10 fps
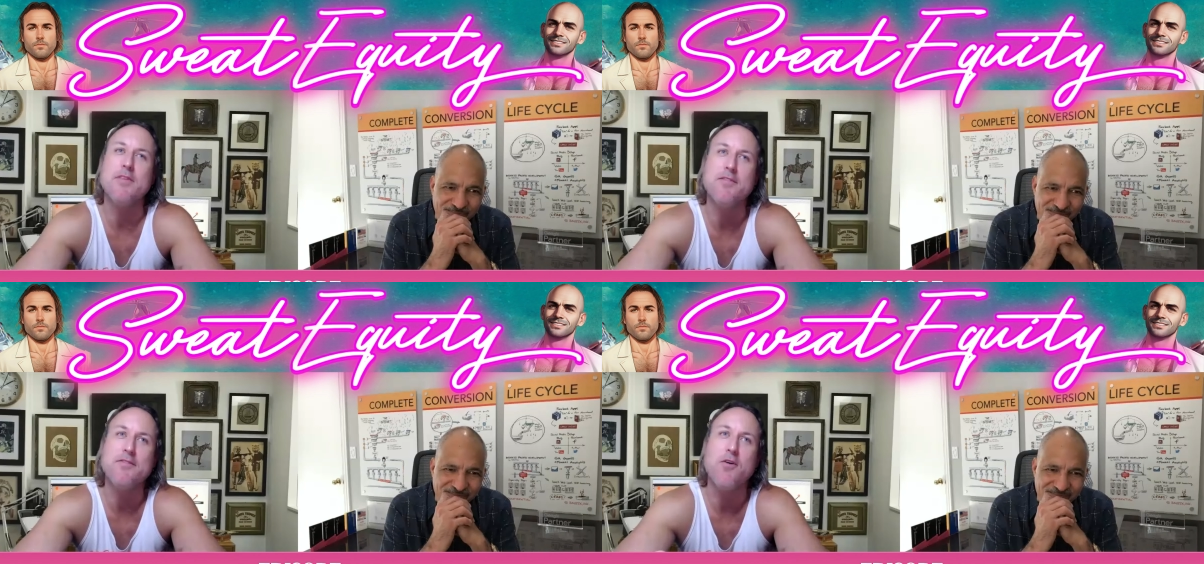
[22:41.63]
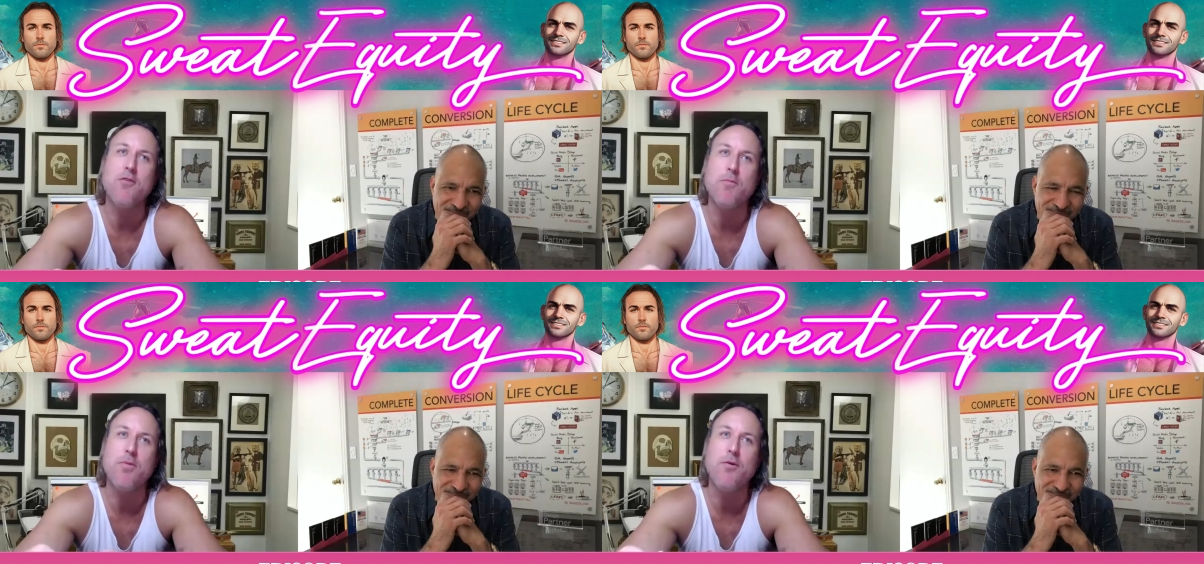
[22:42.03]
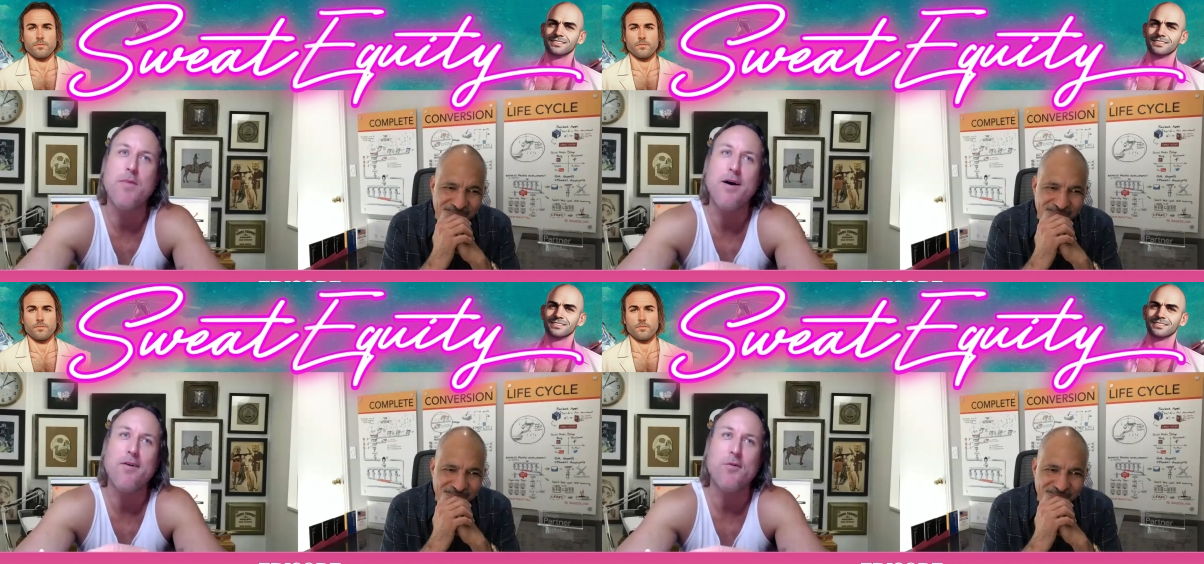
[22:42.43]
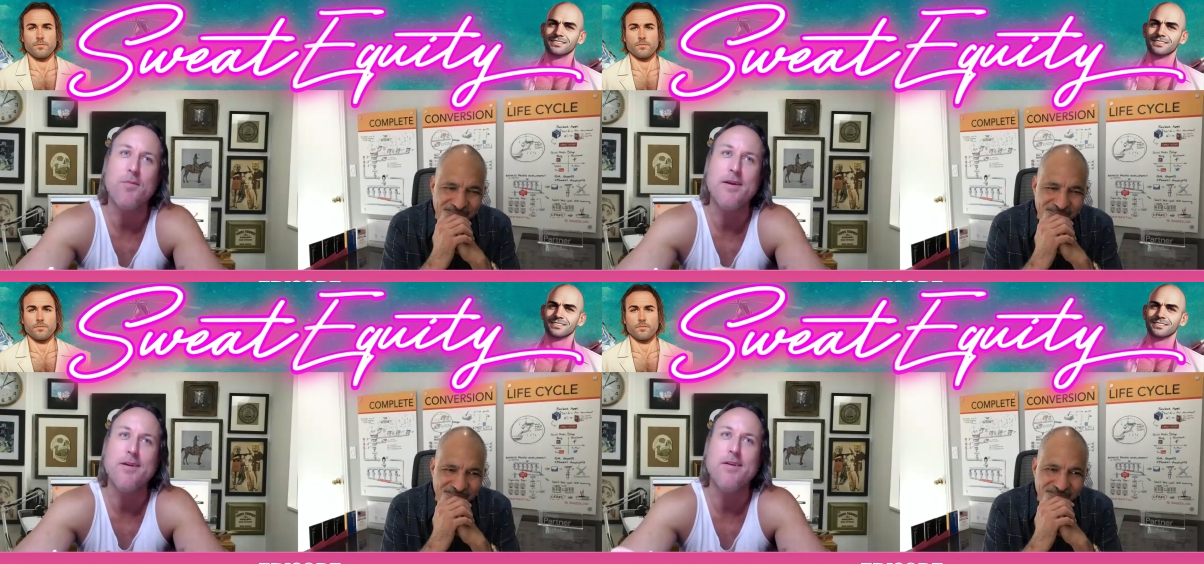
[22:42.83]
Speaker 1: this totem pole model to
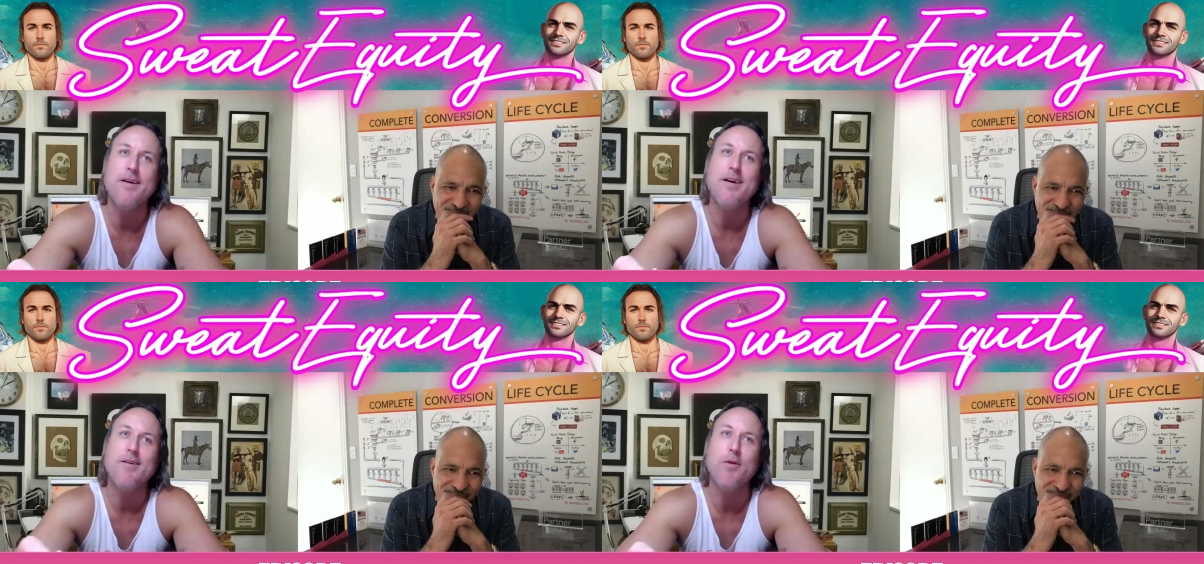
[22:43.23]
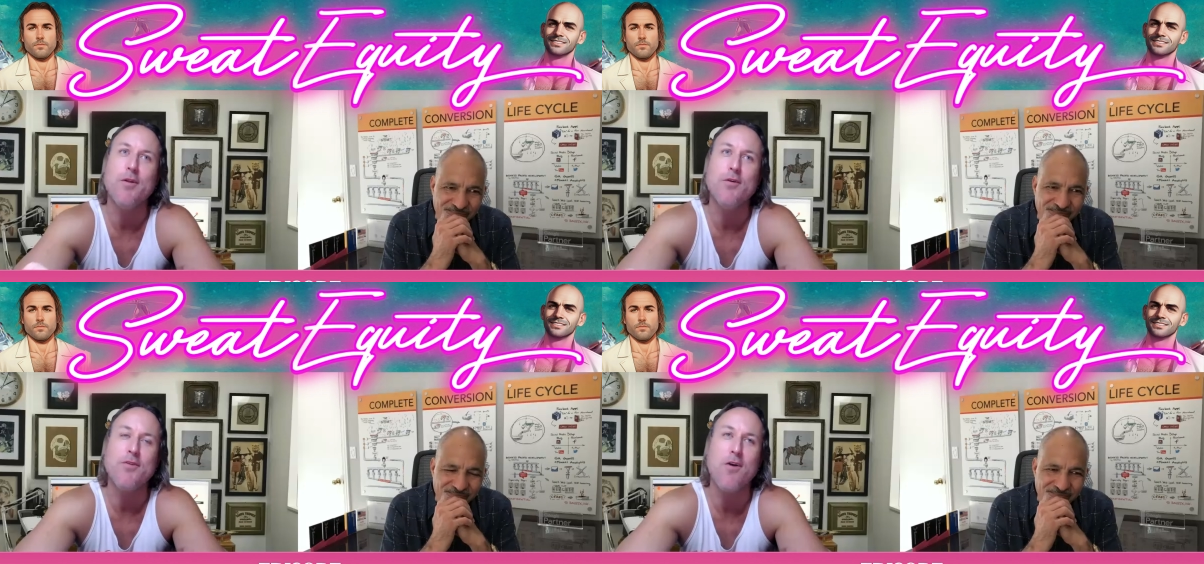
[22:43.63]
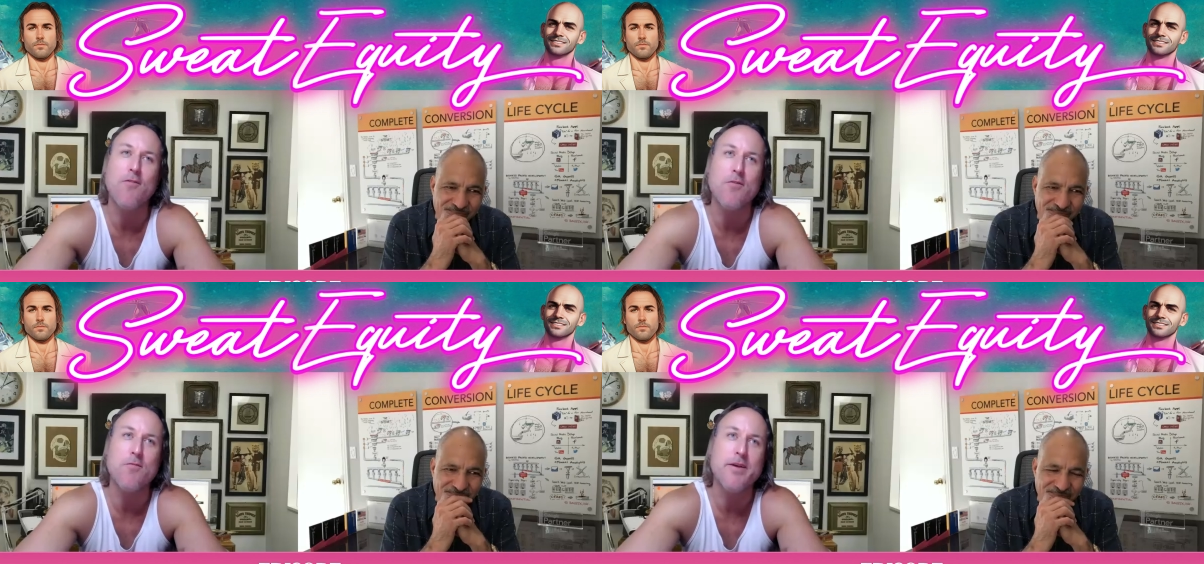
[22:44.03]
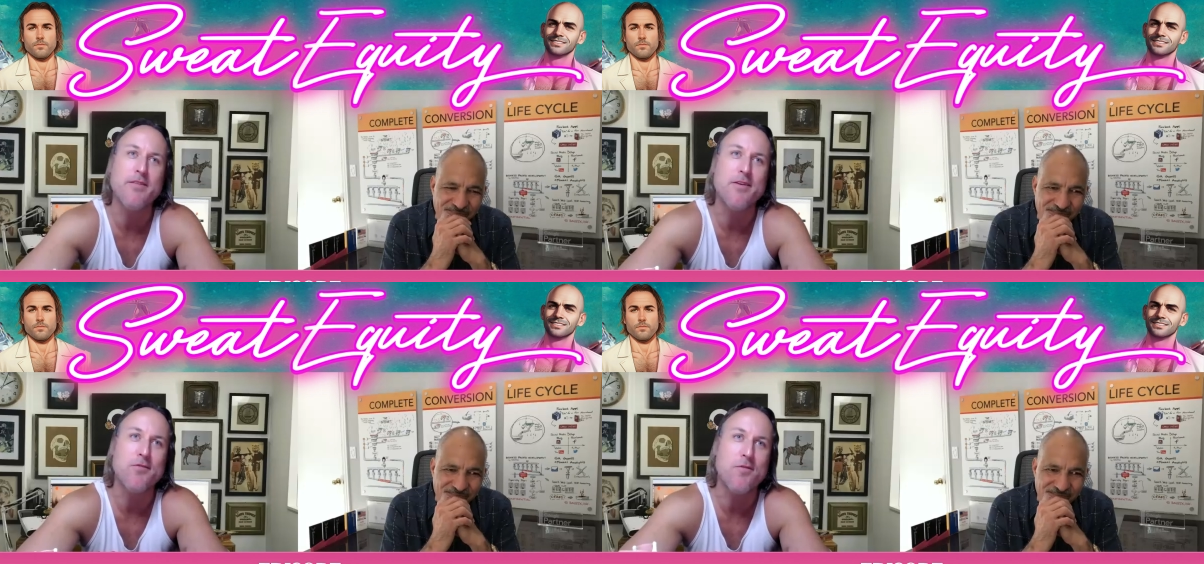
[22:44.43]
be in one of those Harvard
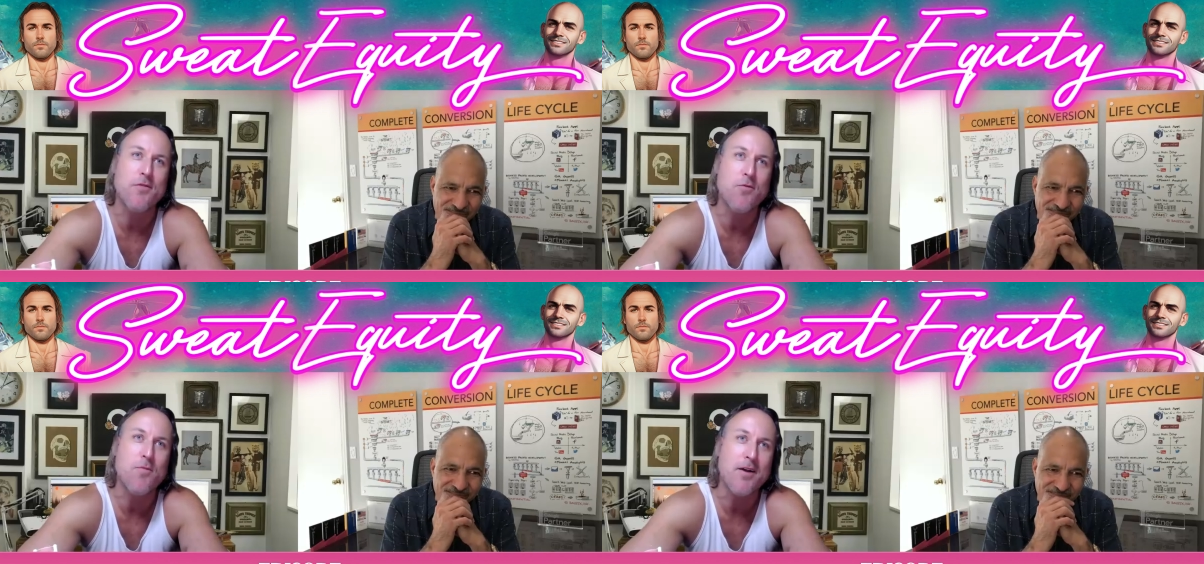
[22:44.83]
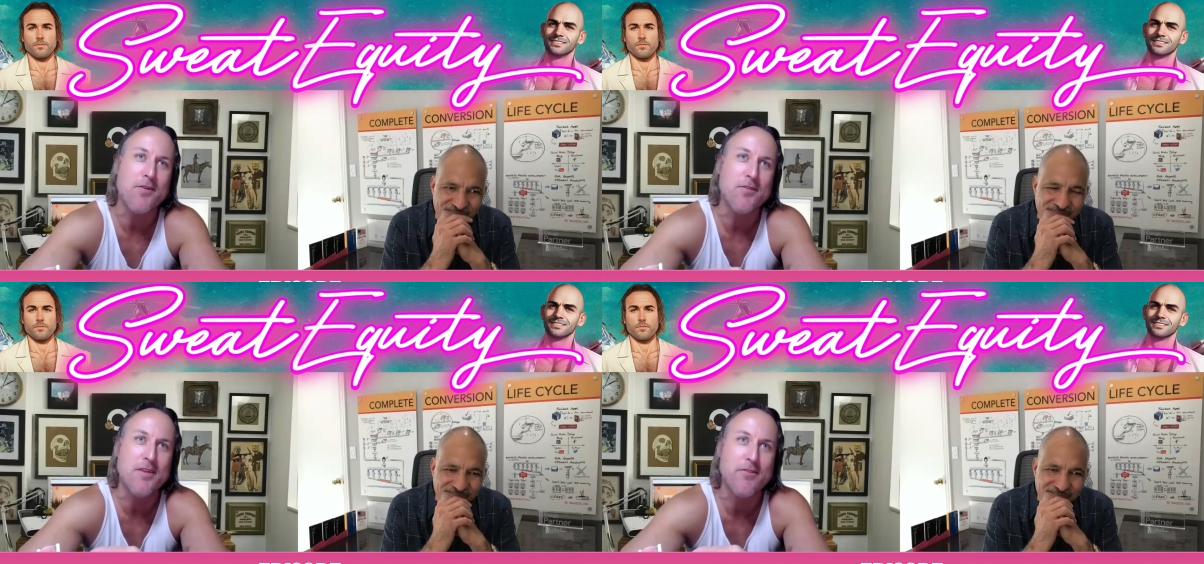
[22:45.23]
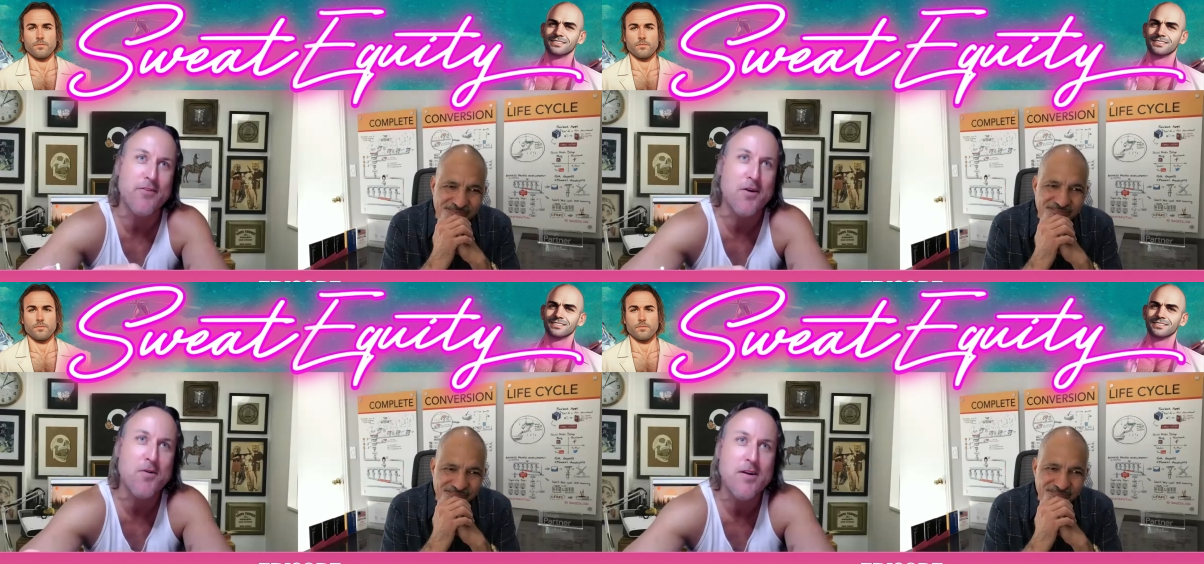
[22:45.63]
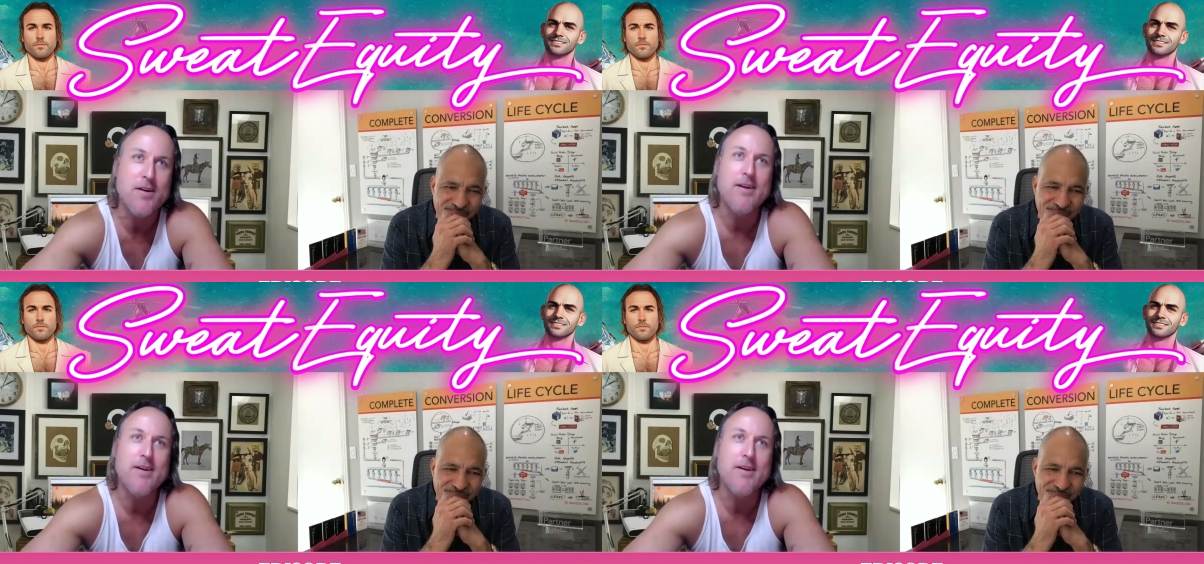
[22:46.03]
business review models they show.